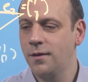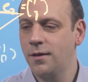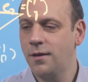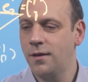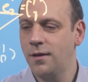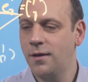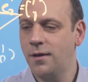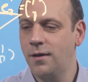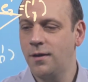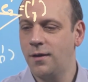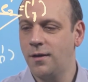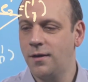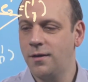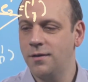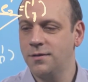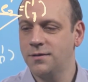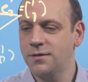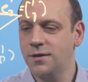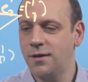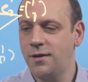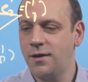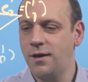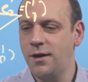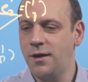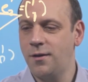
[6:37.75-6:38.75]

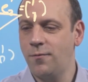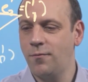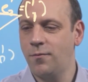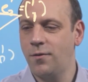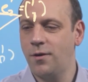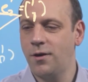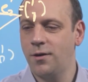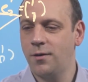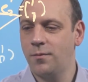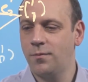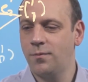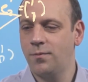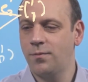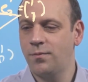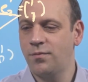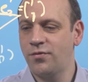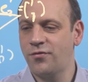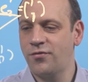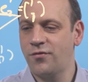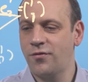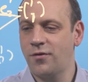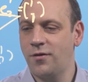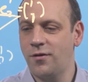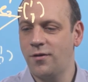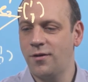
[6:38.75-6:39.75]
So E1
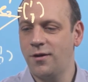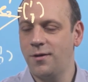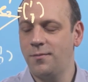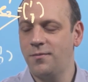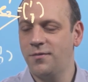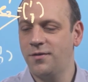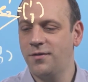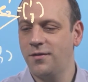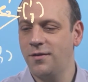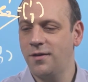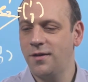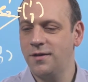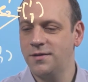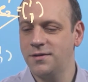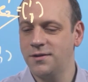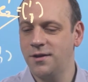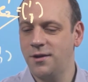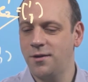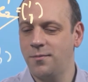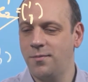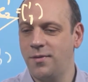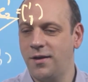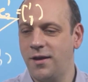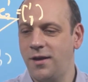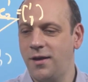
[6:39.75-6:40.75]
primed is going
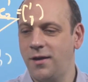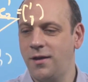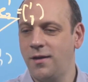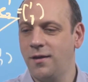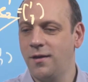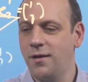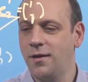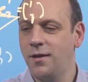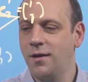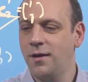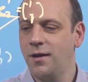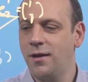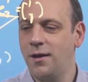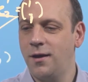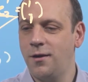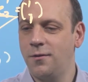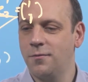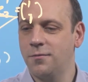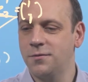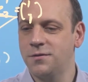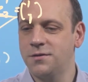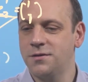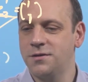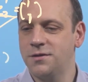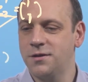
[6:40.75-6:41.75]
to be
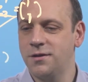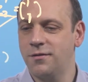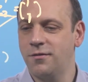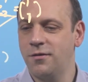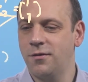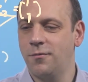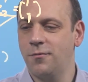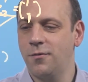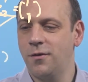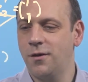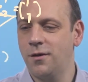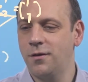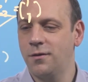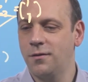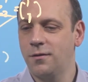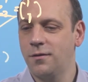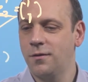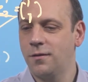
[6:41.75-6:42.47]
equal to 0, 1.